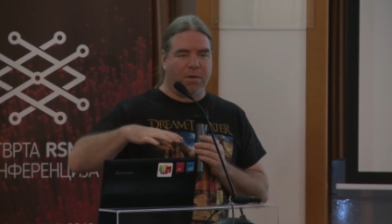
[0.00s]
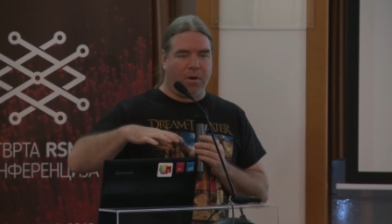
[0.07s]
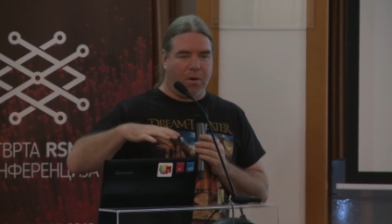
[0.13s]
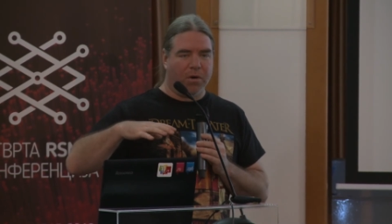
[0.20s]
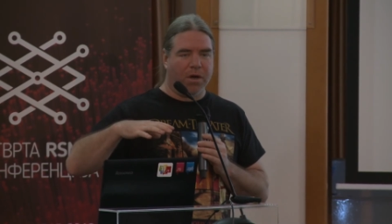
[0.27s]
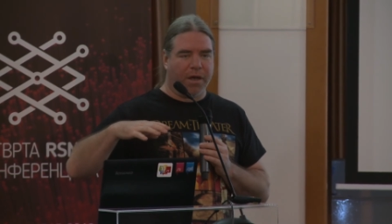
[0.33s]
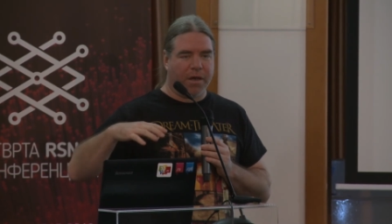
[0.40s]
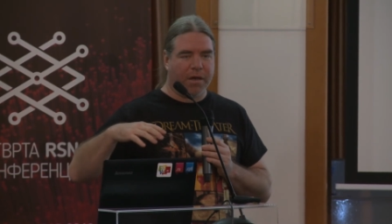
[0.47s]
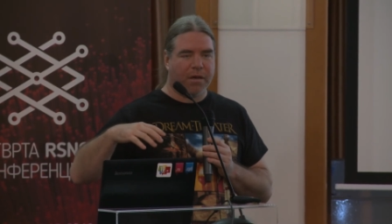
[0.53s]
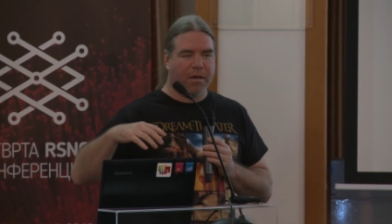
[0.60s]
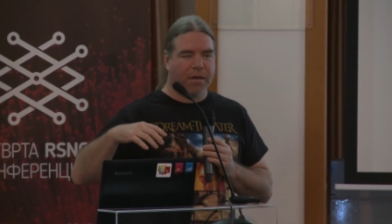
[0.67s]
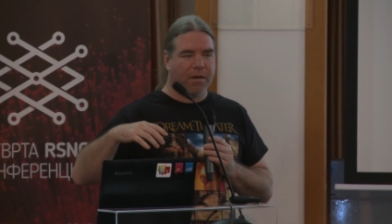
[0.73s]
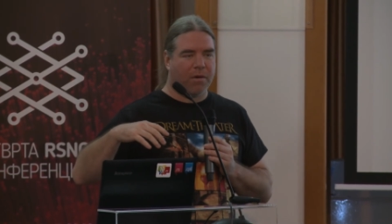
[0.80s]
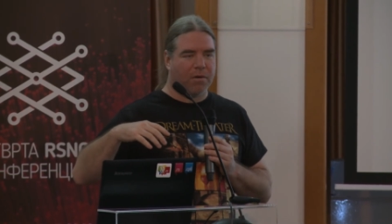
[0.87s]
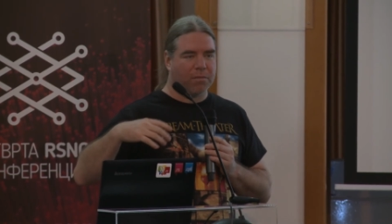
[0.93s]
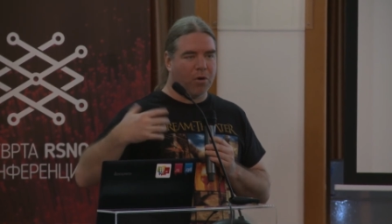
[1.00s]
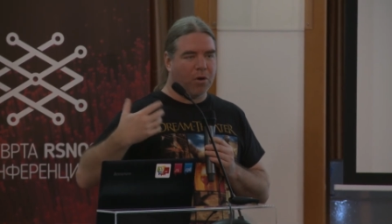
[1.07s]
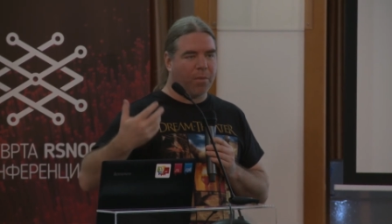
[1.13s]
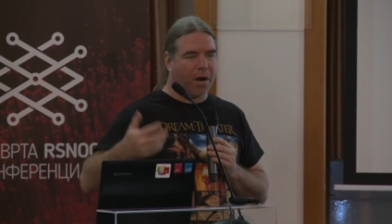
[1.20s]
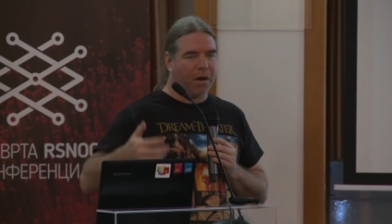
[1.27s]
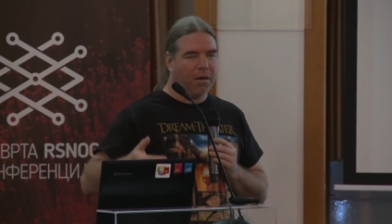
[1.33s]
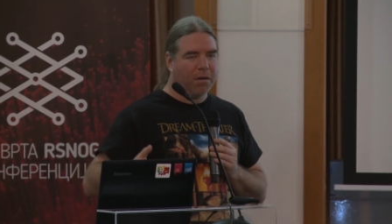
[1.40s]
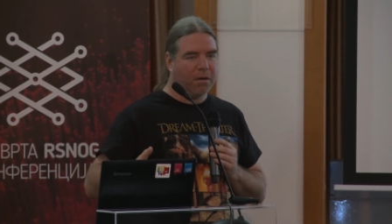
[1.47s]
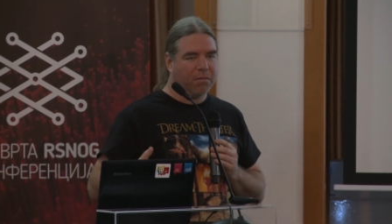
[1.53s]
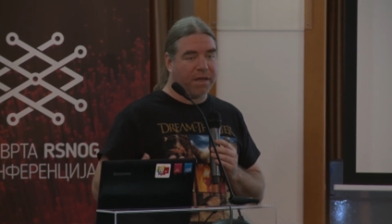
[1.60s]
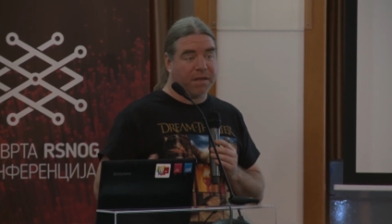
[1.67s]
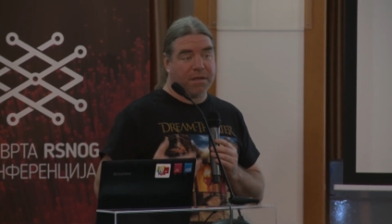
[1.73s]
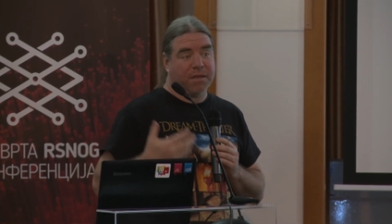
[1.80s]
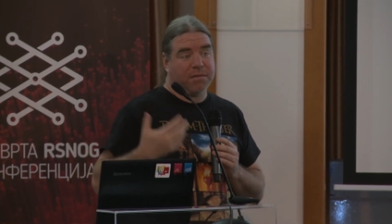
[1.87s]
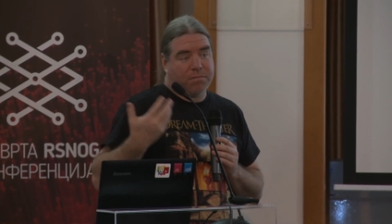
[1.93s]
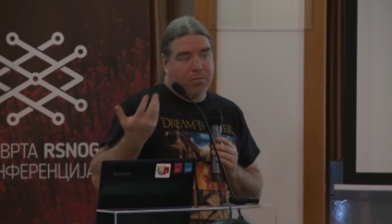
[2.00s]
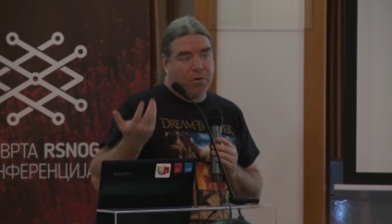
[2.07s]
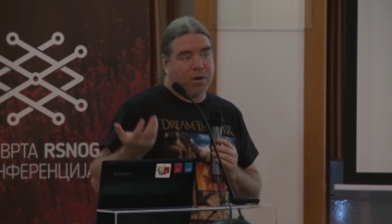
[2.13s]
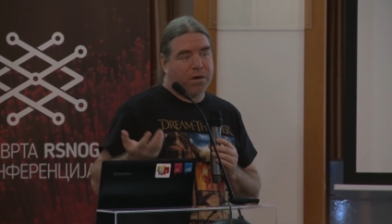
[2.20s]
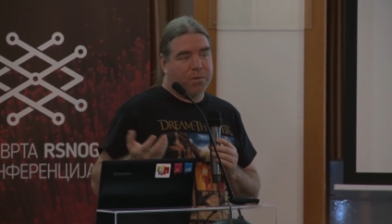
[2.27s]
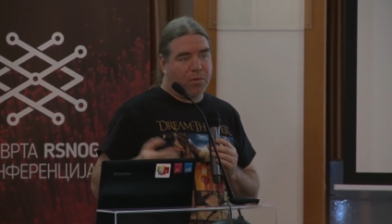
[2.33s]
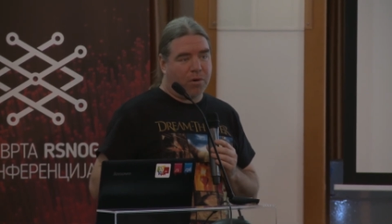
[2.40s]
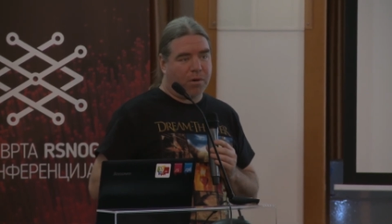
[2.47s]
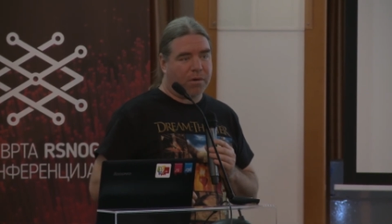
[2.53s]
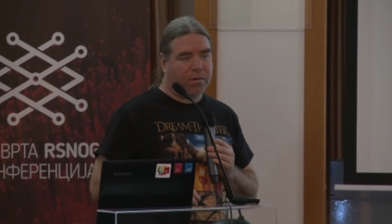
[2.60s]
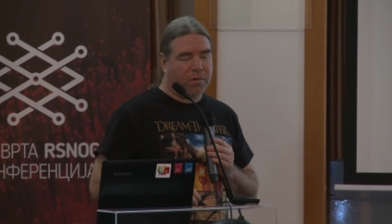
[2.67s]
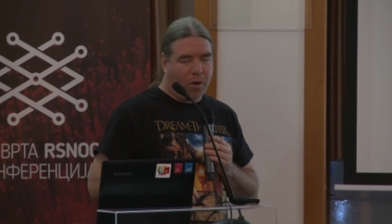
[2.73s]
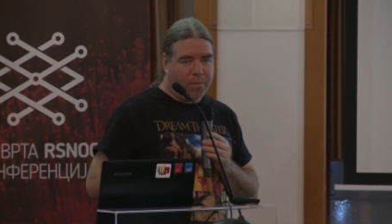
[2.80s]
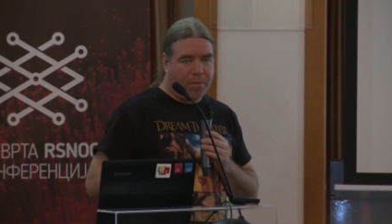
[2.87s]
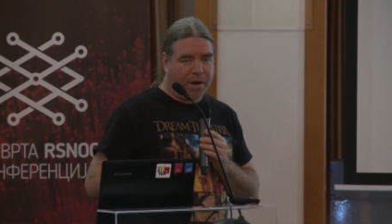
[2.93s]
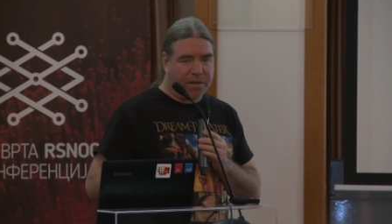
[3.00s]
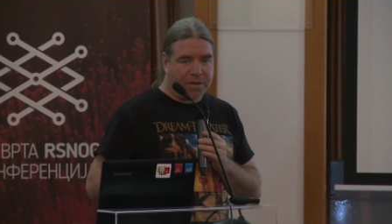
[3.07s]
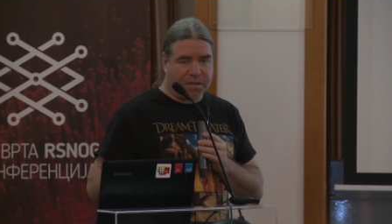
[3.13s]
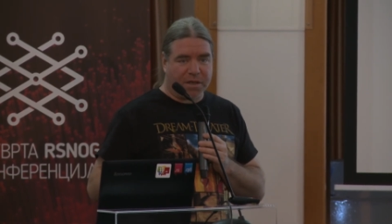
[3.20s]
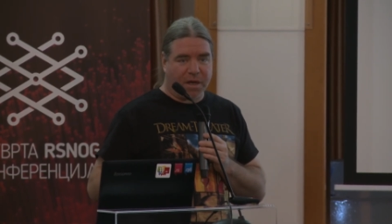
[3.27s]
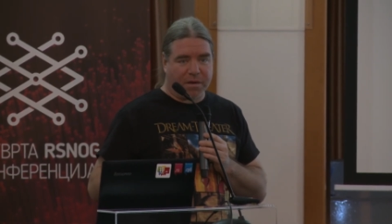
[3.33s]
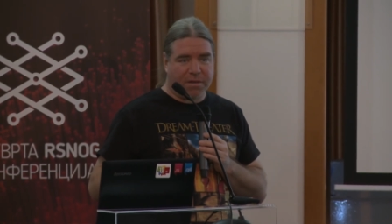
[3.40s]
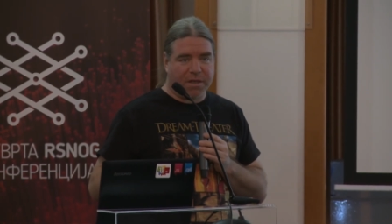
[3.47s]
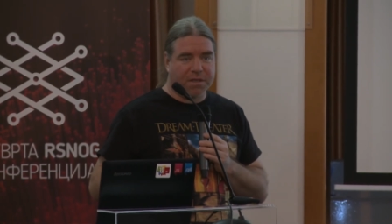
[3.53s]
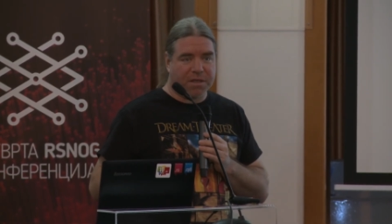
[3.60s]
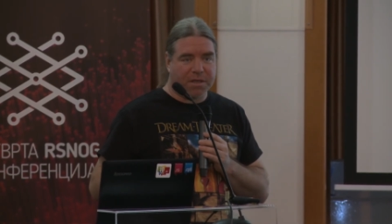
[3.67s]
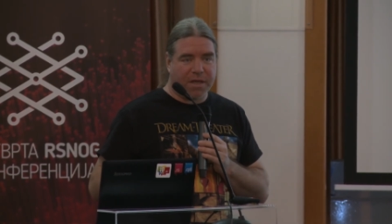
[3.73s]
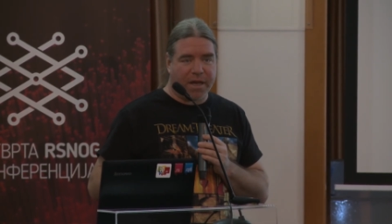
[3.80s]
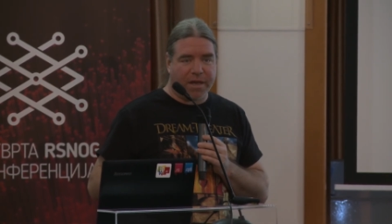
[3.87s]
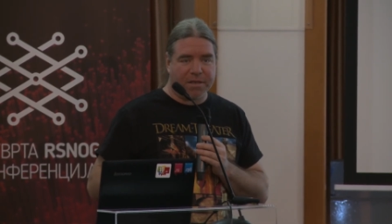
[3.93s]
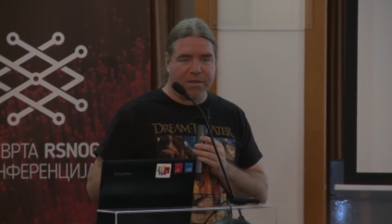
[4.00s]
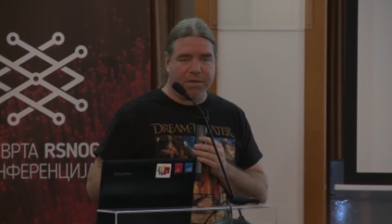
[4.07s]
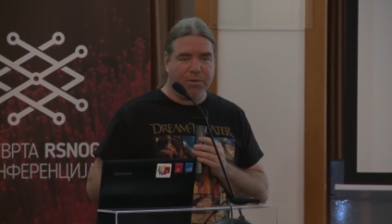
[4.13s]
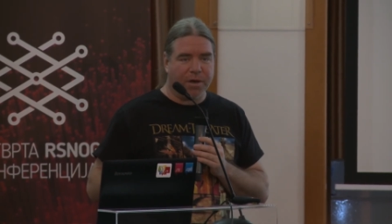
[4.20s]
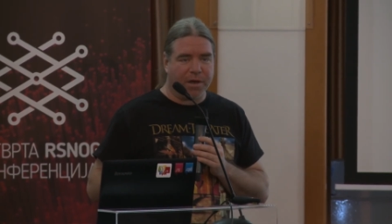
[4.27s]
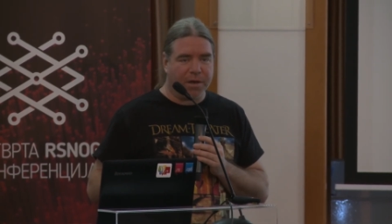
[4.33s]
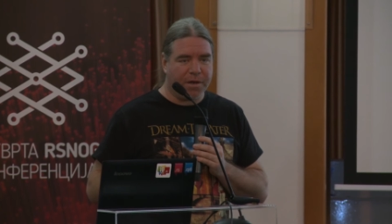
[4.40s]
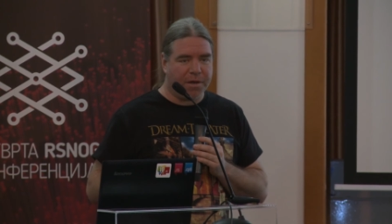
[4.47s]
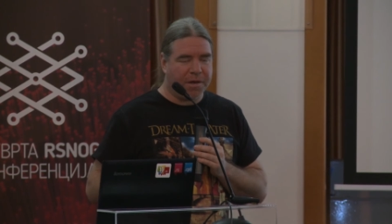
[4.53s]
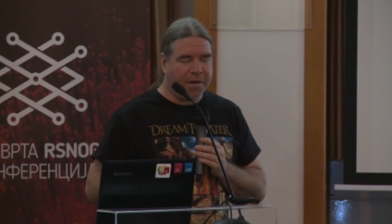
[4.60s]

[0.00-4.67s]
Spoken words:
only on mobile, that more and more operators are these days doing,